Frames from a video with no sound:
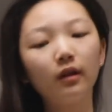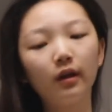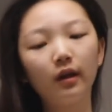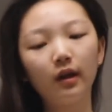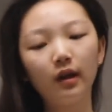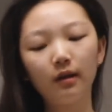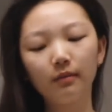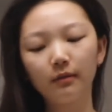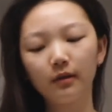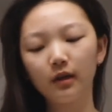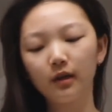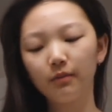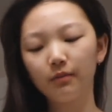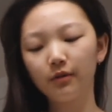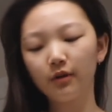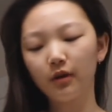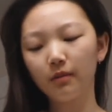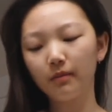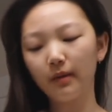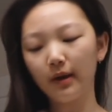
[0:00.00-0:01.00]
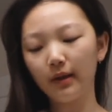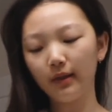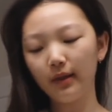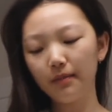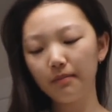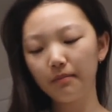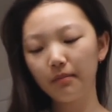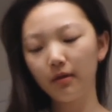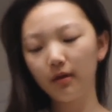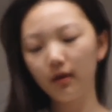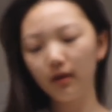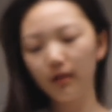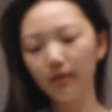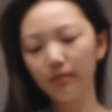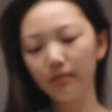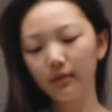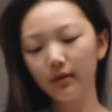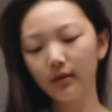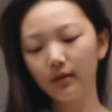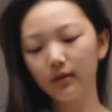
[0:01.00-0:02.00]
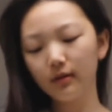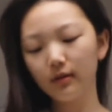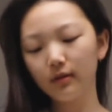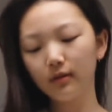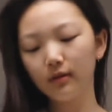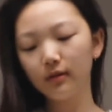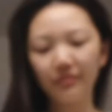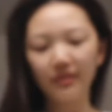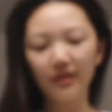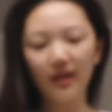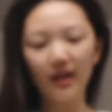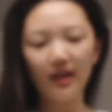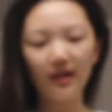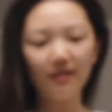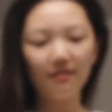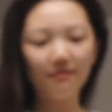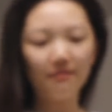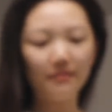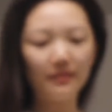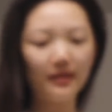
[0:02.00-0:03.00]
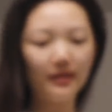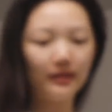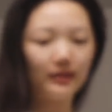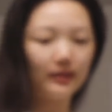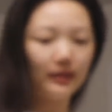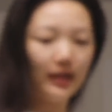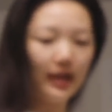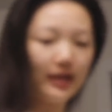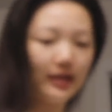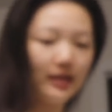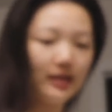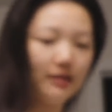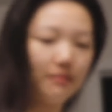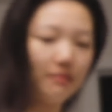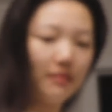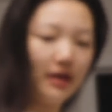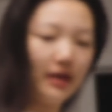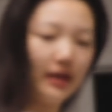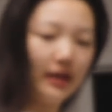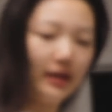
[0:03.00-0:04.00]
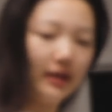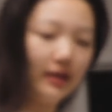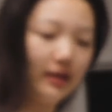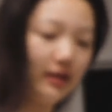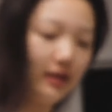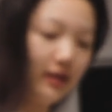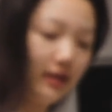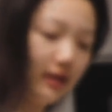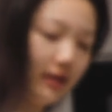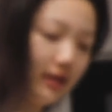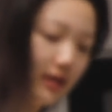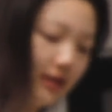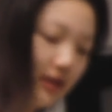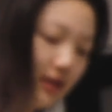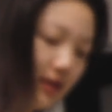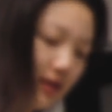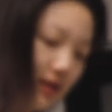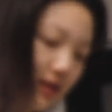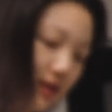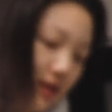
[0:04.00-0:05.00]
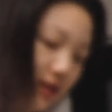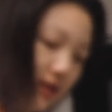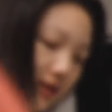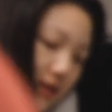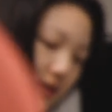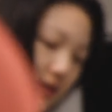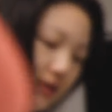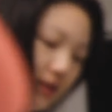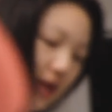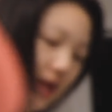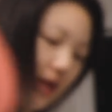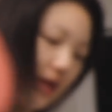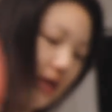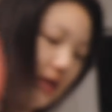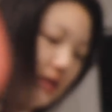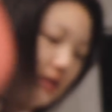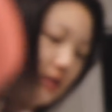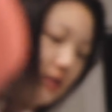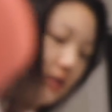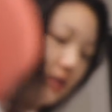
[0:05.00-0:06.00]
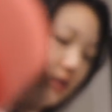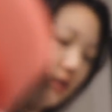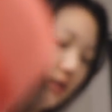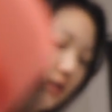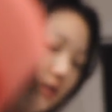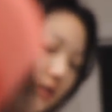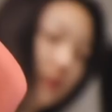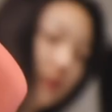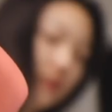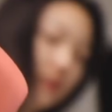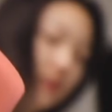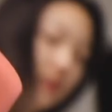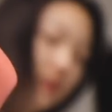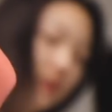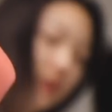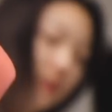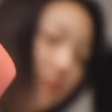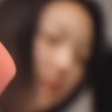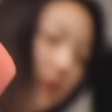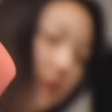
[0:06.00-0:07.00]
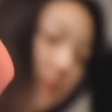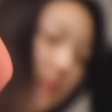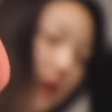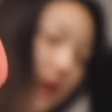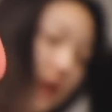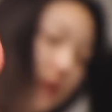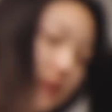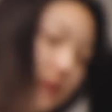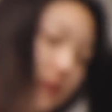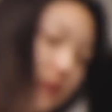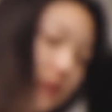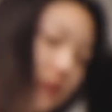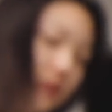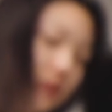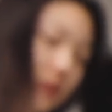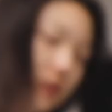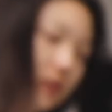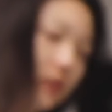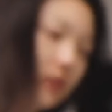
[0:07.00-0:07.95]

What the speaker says: Okay, I'm gonna put on my lip balm. I've been liking my Laneige sleeping mask.